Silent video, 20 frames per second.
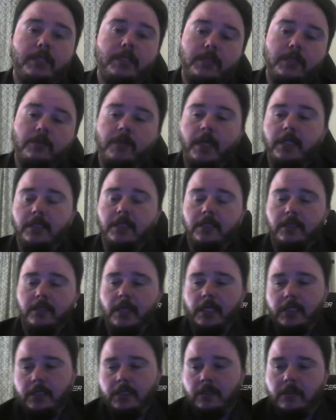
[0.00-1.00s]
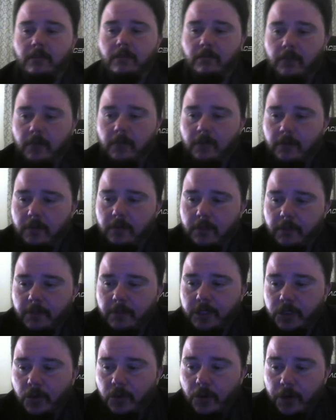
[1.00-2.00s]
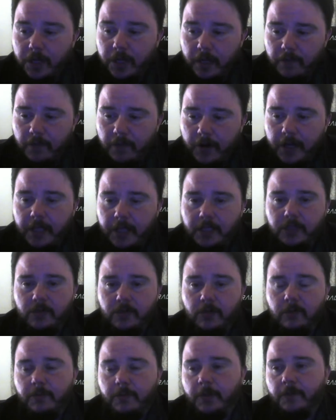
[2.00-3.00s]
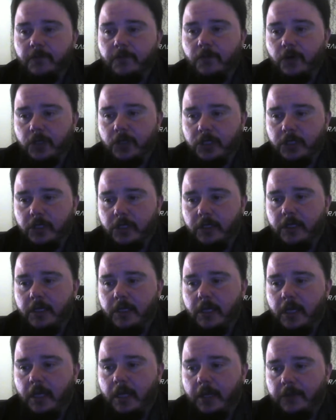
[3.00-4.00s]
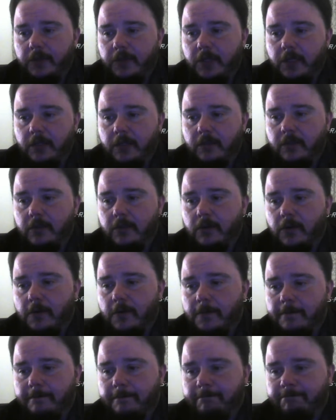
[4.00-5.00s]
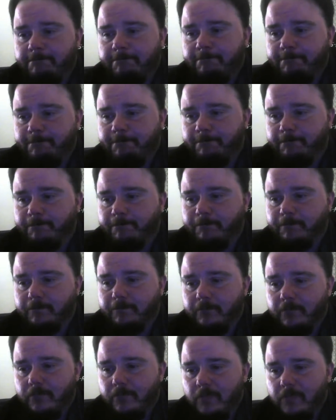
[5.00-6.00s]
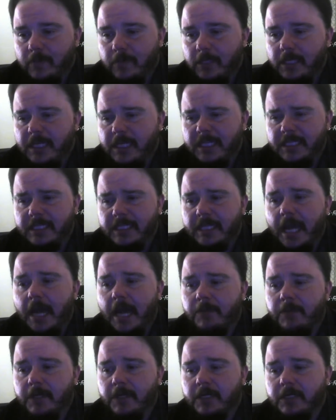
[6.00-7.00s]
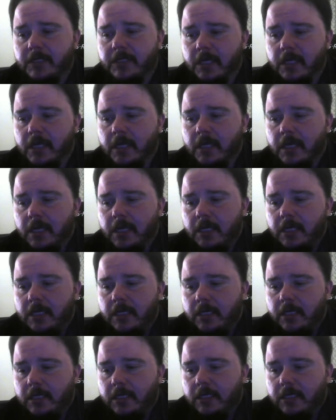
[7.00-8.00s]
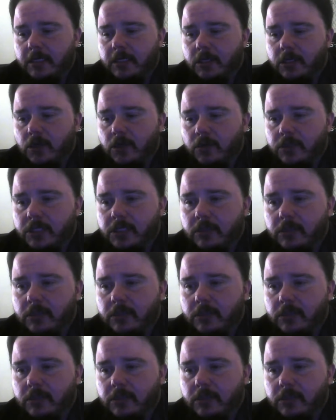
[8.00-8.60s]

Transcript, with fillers: and so that's that's the majority of our age group, unfortunately. And I think you know, it's sad because you know